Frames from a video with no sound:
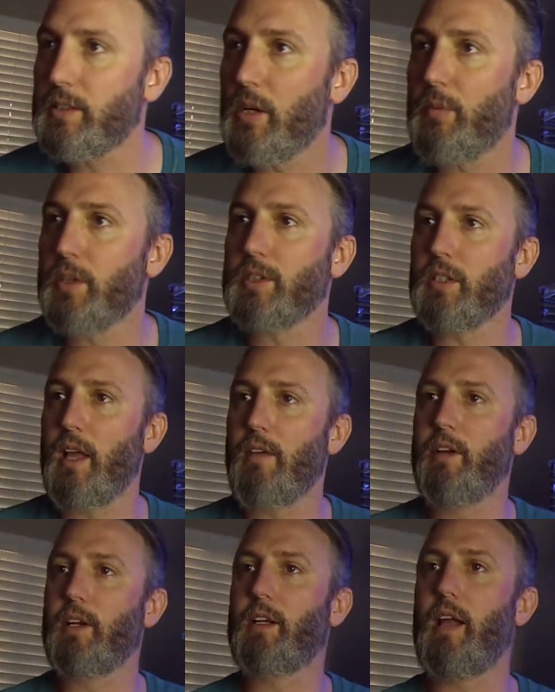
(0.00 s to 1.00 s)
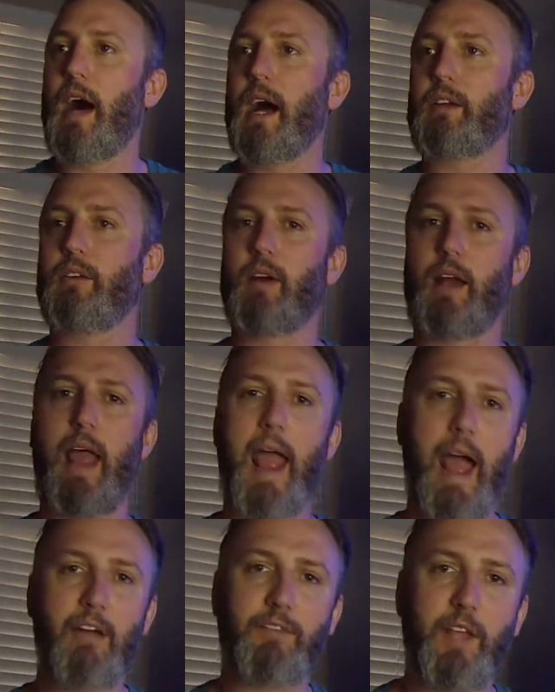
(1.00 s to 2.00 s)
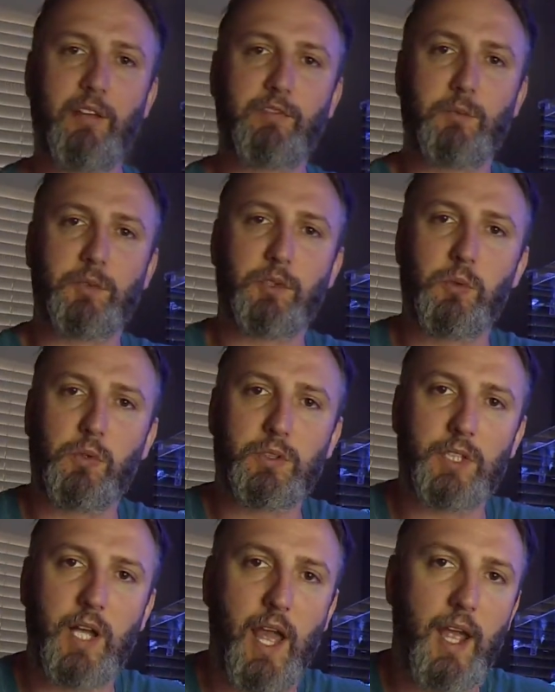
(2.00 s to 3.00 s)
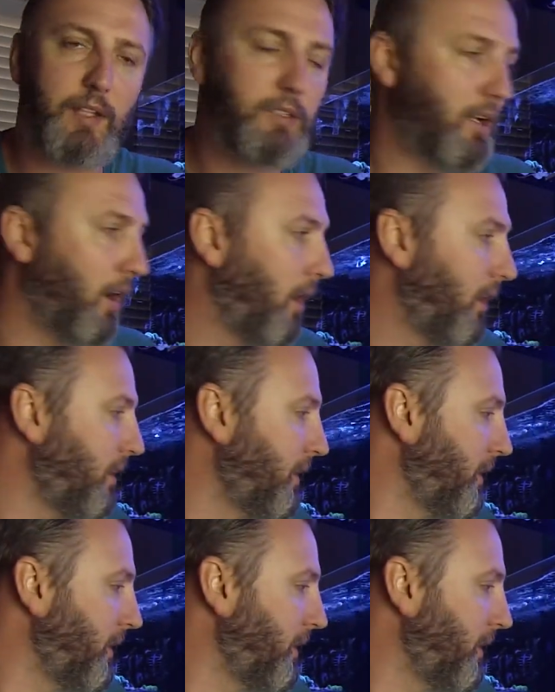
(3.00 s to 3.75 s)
almost 11 o'clock. They're on a half day from school today. So